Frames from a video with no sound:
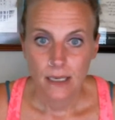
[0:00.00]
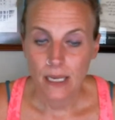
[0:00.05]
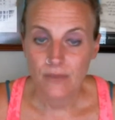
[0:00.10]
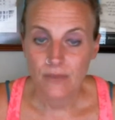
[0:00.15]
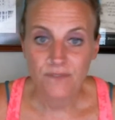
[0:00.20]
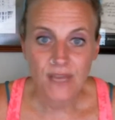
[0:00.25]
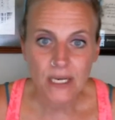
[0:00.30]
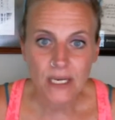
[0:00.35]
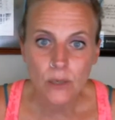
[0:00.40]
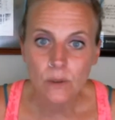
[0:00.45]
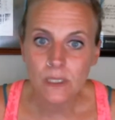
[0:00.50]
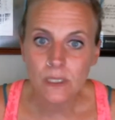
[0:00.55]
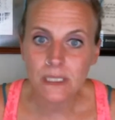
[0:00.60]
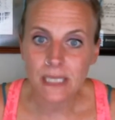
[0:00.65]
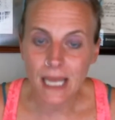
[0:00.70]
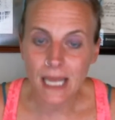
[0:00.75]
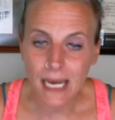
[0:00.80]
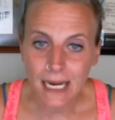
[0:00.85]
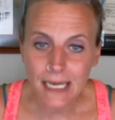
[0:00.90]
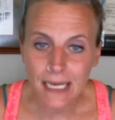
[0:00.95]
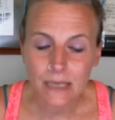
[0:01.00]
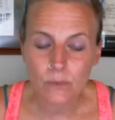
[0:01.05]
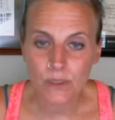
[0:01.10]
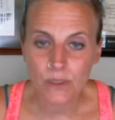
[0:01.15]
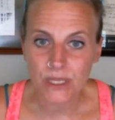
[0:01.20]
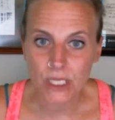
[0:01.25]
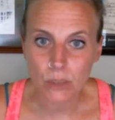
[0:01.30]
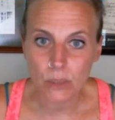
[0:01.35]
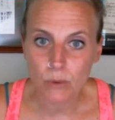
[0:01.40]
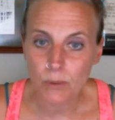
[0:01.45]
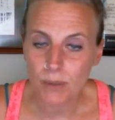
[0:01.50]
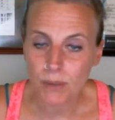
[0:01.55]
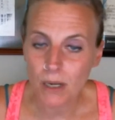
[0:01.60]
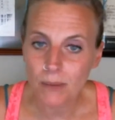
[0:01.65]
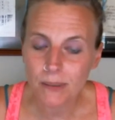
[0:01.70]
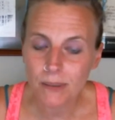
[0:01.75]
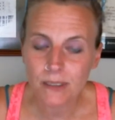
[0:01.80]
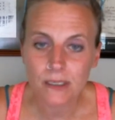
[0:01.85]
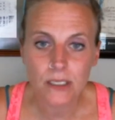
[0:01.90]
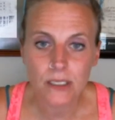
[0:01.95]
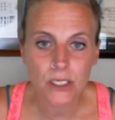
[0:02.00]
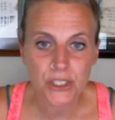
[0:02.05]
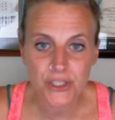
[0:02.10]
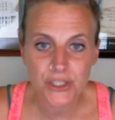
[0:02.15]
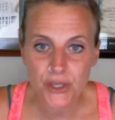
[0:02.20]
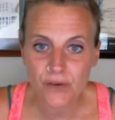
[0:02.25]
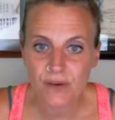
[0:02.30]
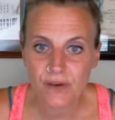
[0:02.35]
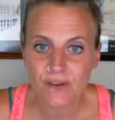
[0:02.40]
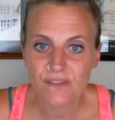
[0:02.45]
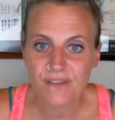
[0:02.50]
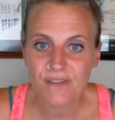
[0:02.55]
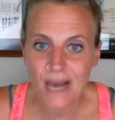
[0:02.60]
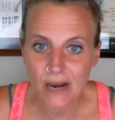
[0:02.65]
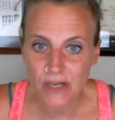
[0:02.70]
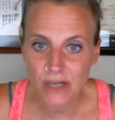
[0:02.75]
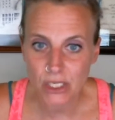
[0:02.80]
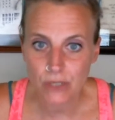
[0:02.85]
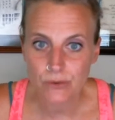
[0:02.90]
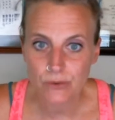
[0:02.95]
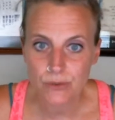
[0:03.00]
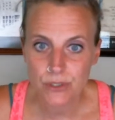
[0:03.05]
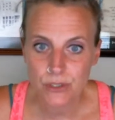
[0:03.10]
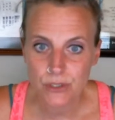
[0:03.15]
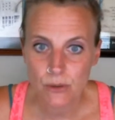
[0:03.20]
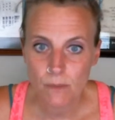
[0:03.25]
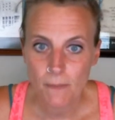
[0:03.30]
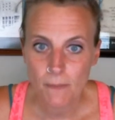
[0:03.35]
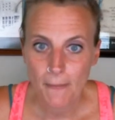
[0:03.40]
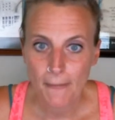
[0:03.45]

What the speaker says: If they don't align with Republican and conservative values,